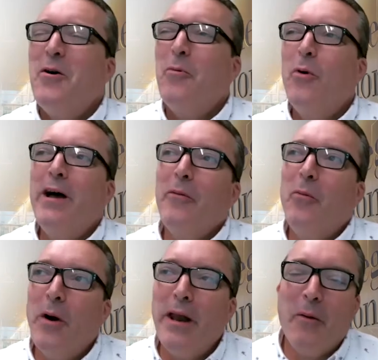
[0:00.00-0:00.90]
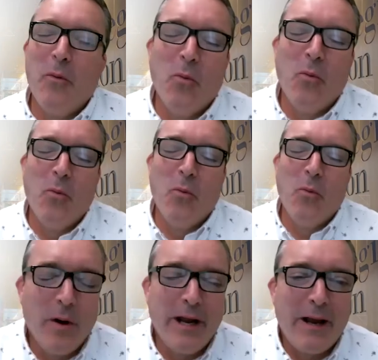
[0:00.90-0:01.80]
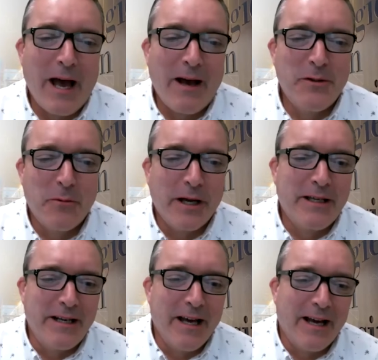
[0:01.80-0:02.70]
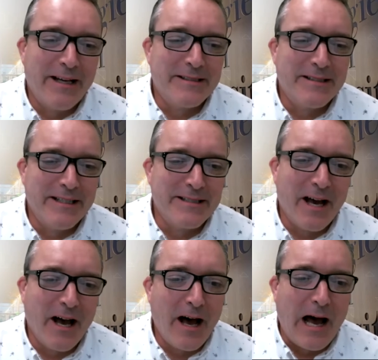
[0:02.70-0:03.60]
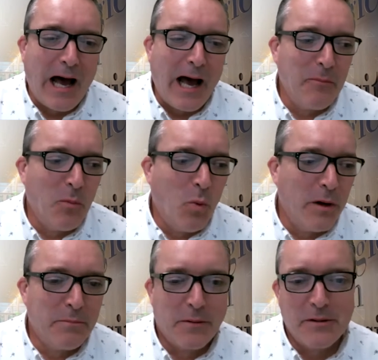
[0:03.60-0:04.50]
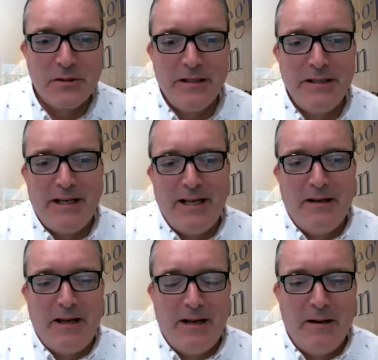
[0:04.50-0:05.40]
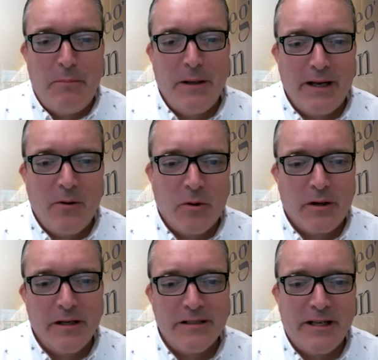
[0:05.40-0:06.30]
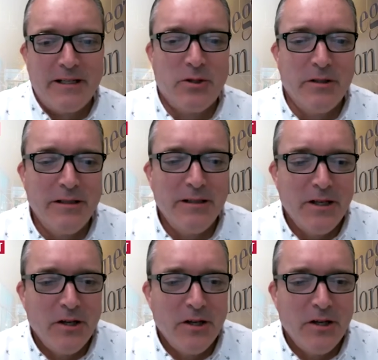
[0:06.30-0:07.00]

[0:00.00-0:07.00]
Well, what I have to recognize is I'm one person in a big organization.